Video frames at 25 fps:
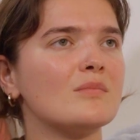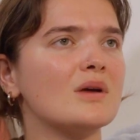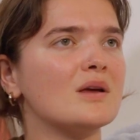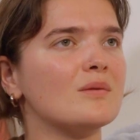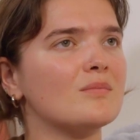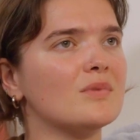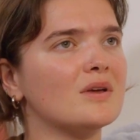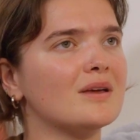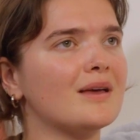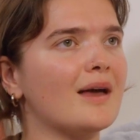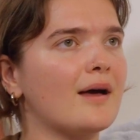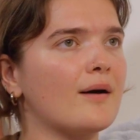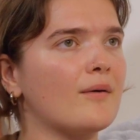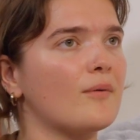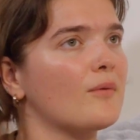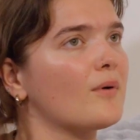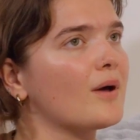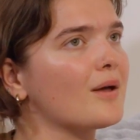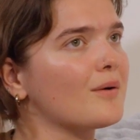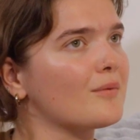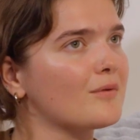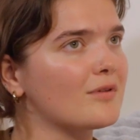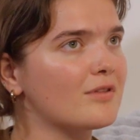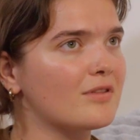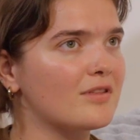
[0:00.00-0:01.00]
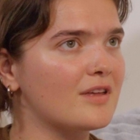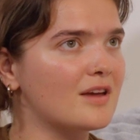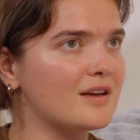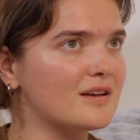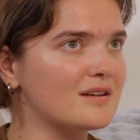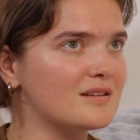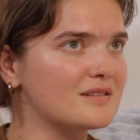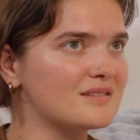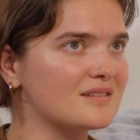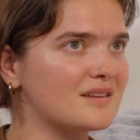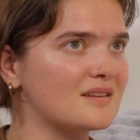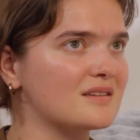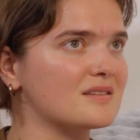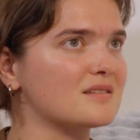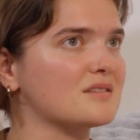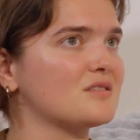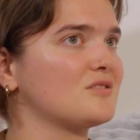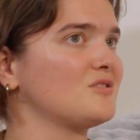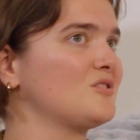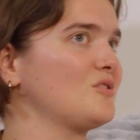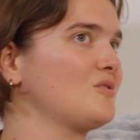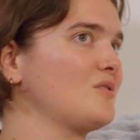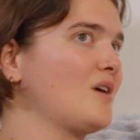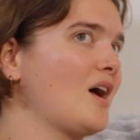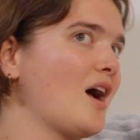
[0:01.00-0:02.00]
maybe get away with things because
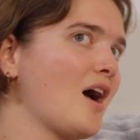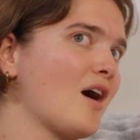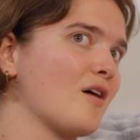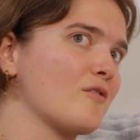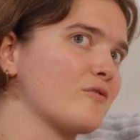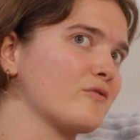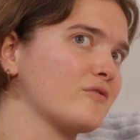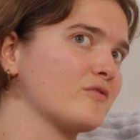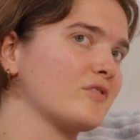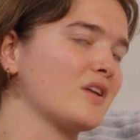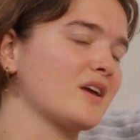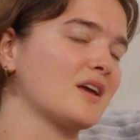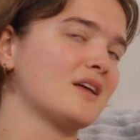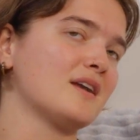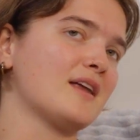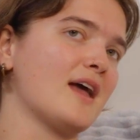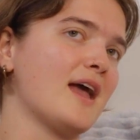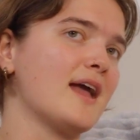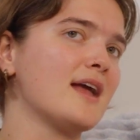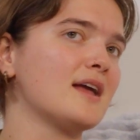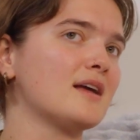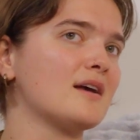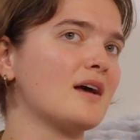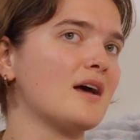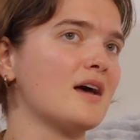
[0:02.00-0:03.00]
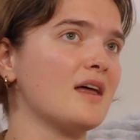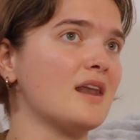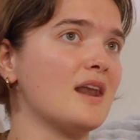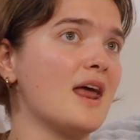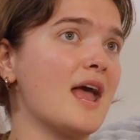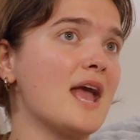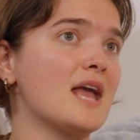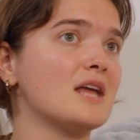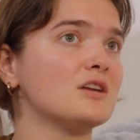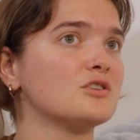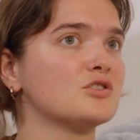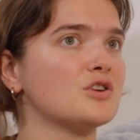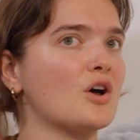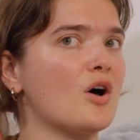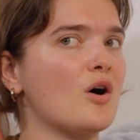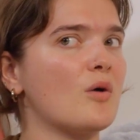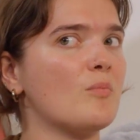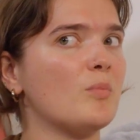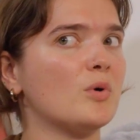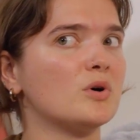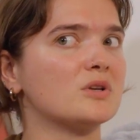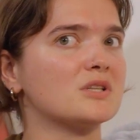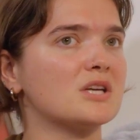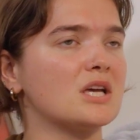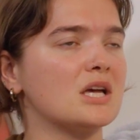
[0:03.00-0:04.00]
you don't have like an HR
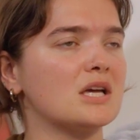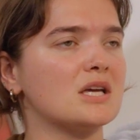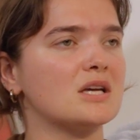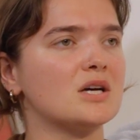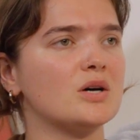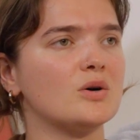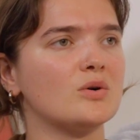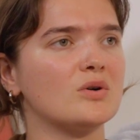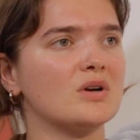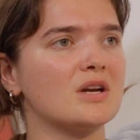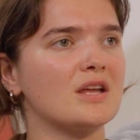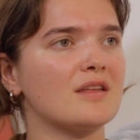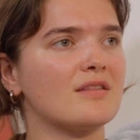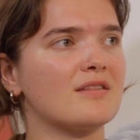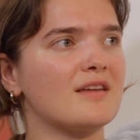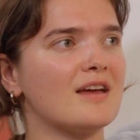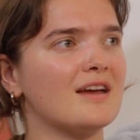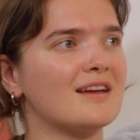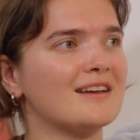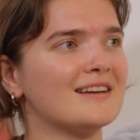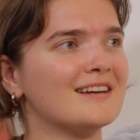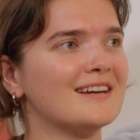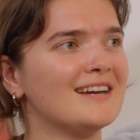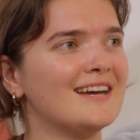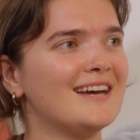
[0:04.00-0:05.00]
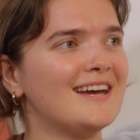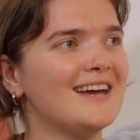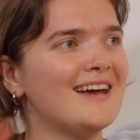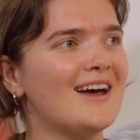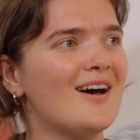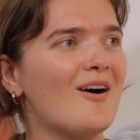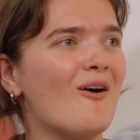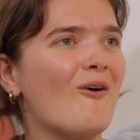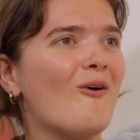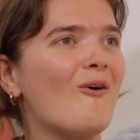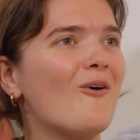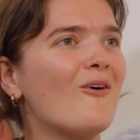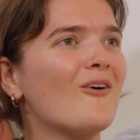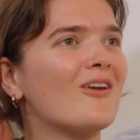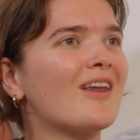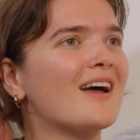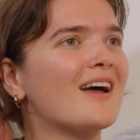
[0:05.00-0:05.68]
body or anything, or